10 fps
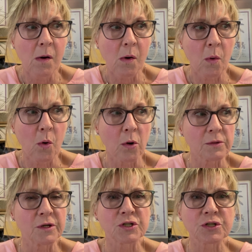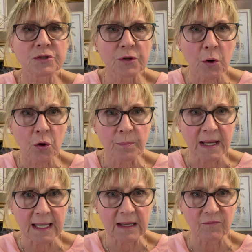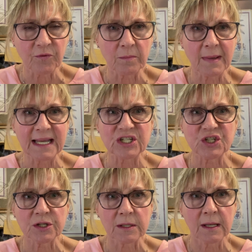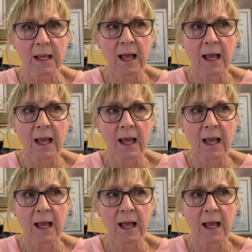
or disturbing information